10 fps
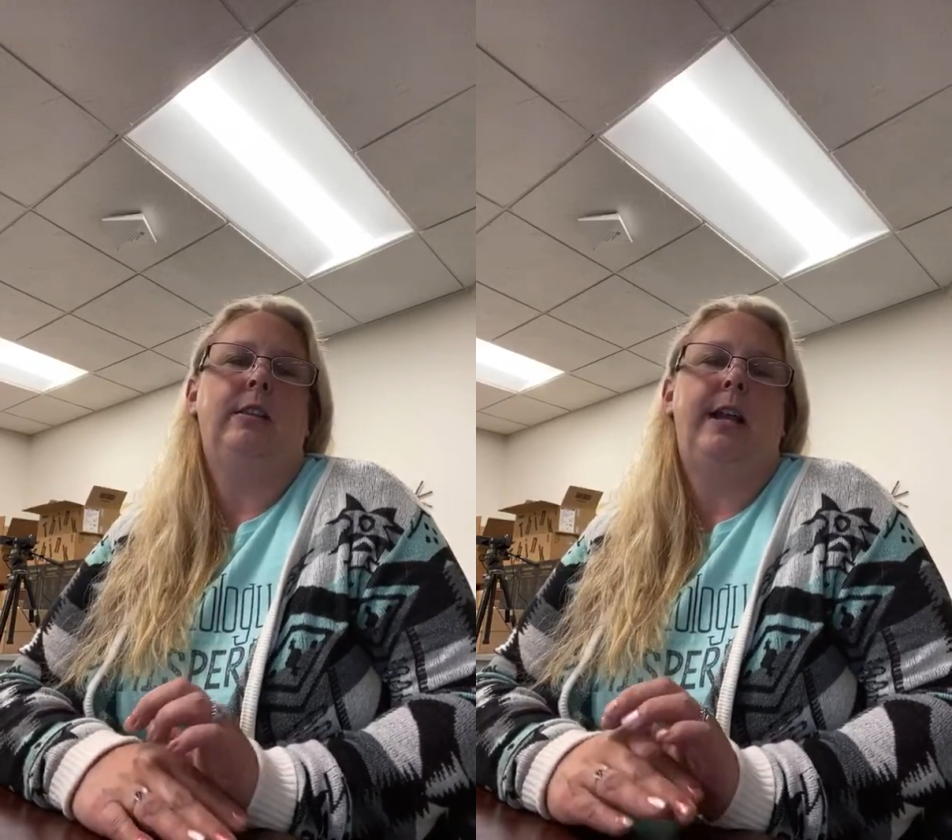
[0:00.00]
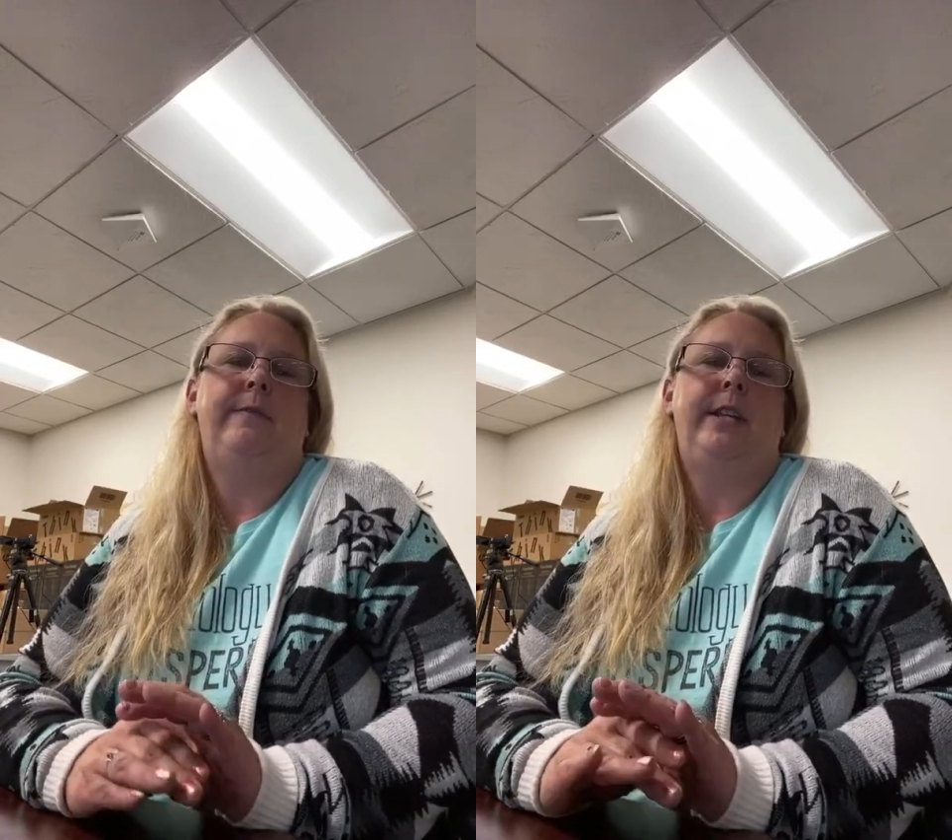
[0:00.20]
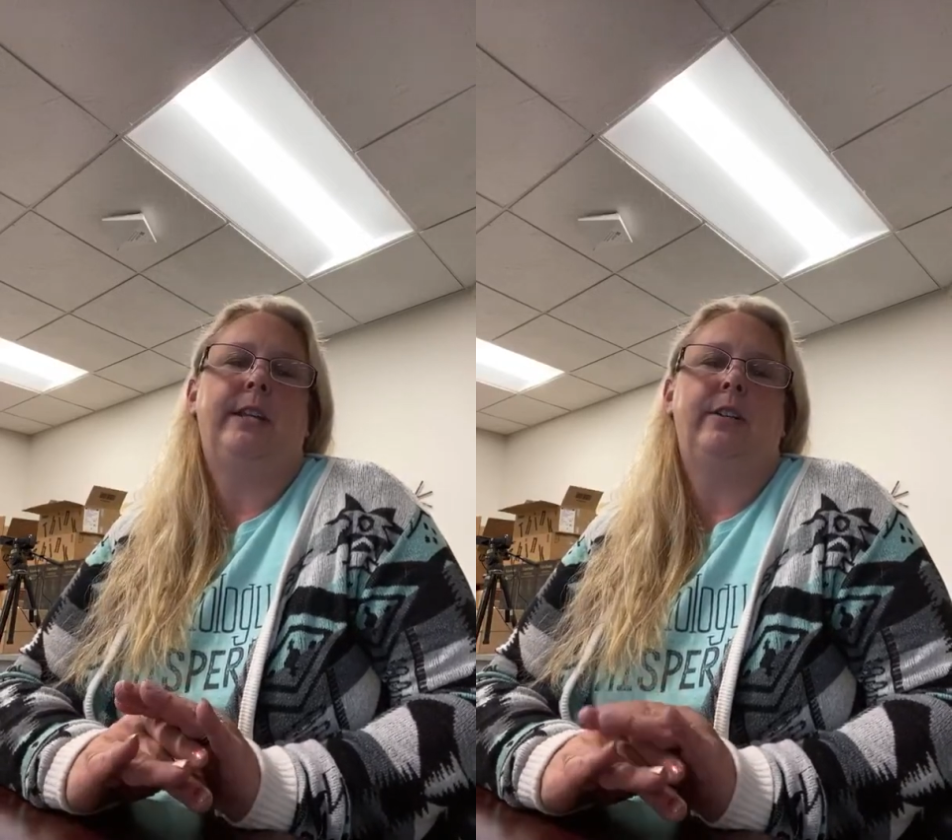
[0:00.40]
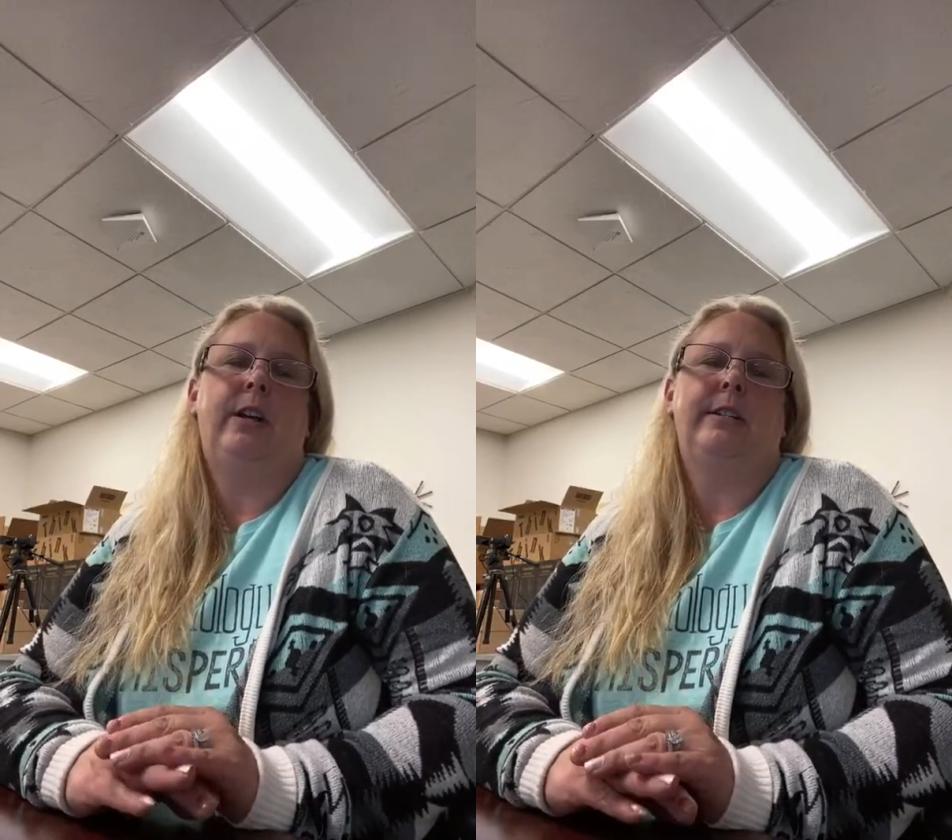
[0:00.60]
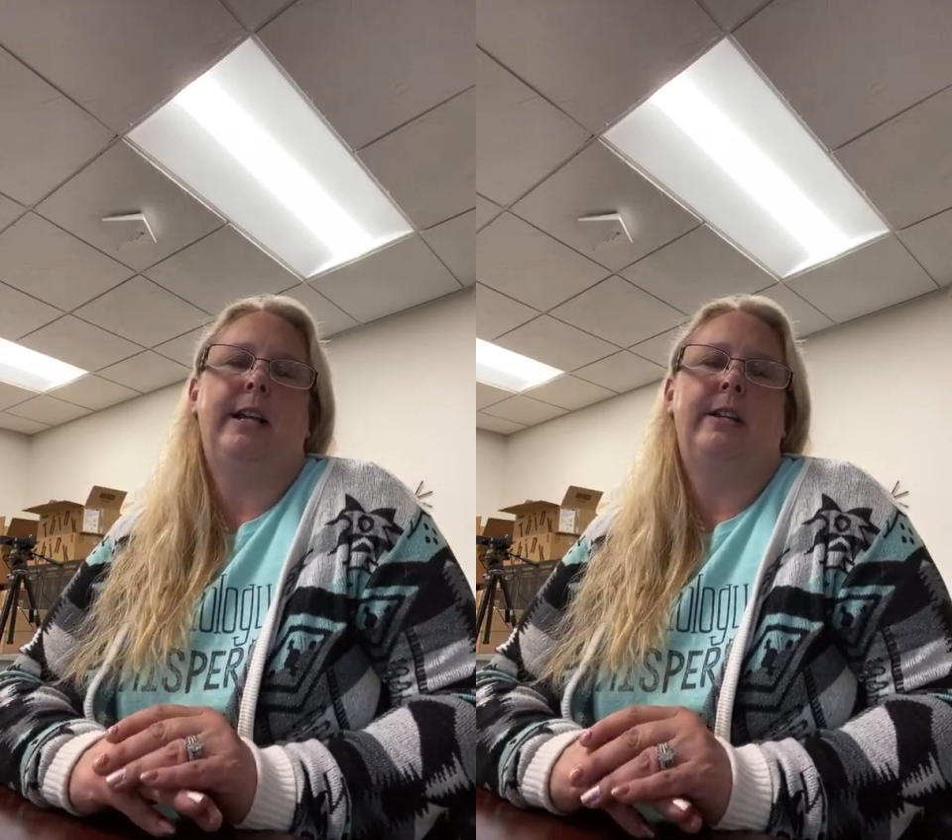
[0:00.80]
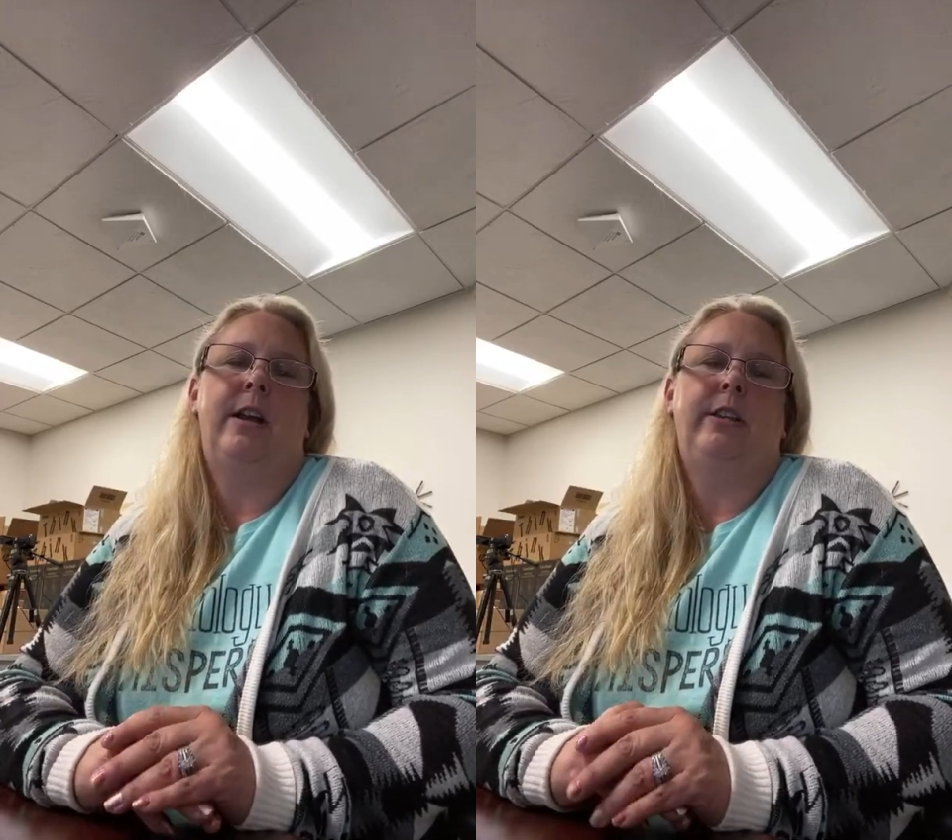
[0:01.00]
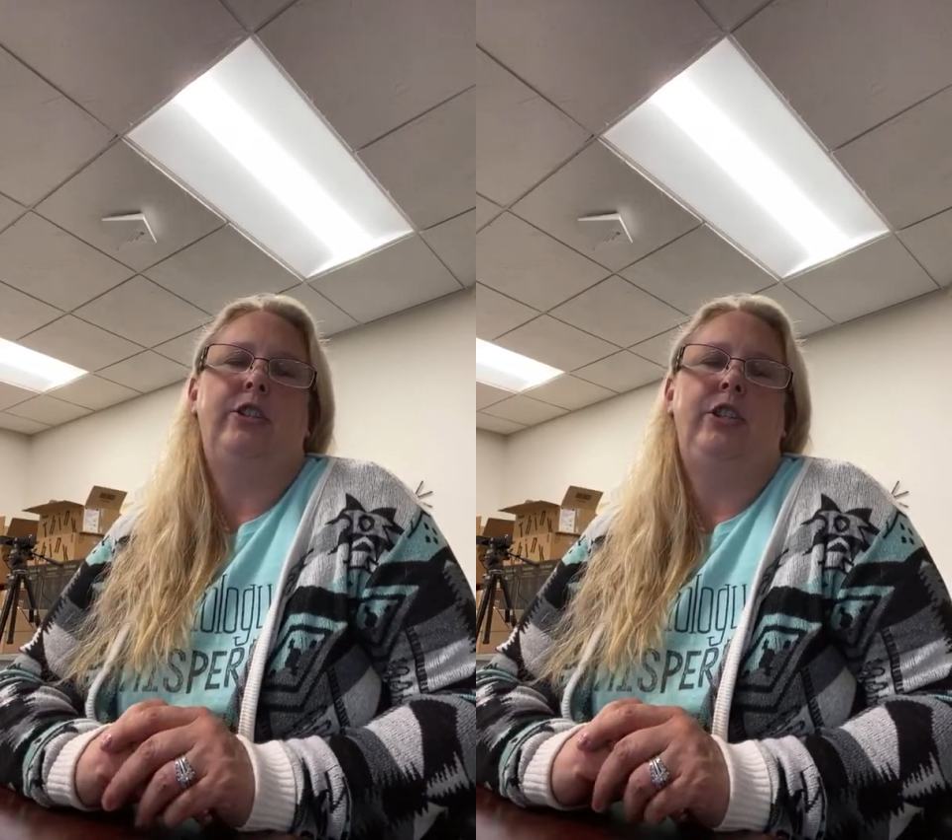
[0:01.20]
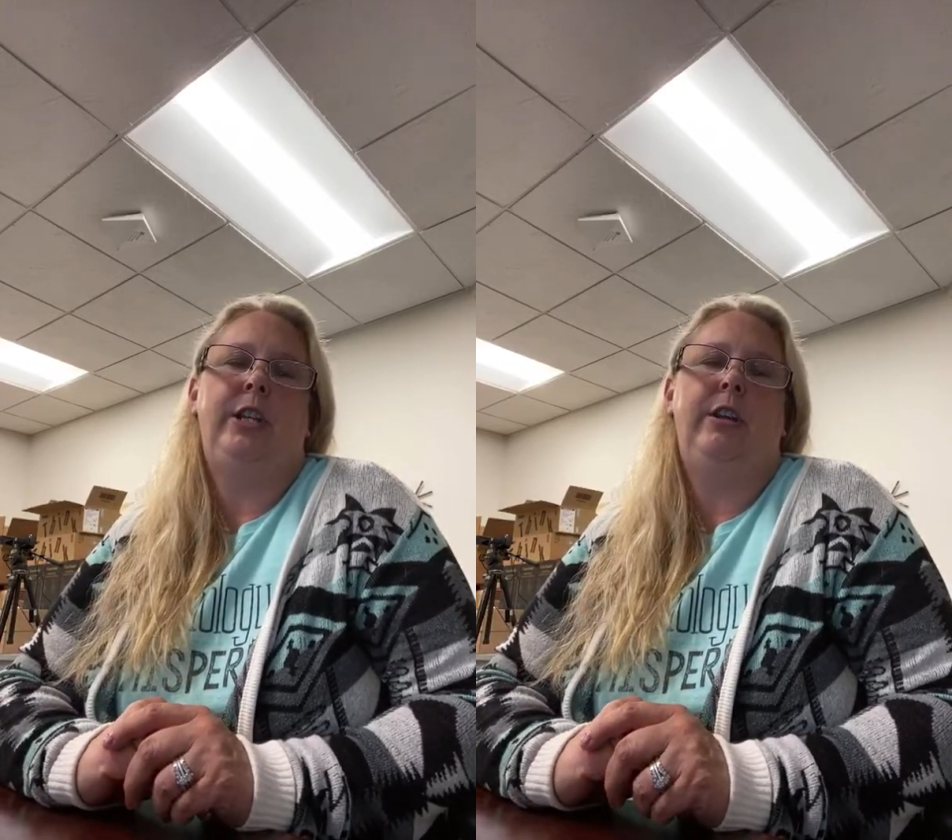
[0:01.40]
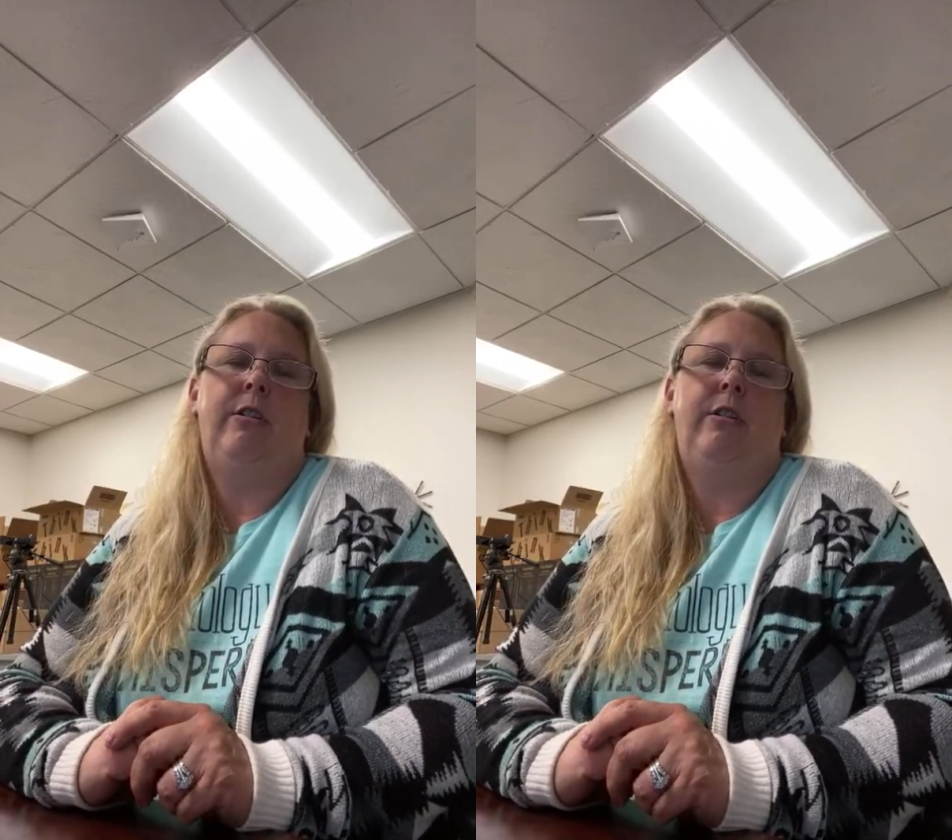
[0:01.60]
live Tech Talk technology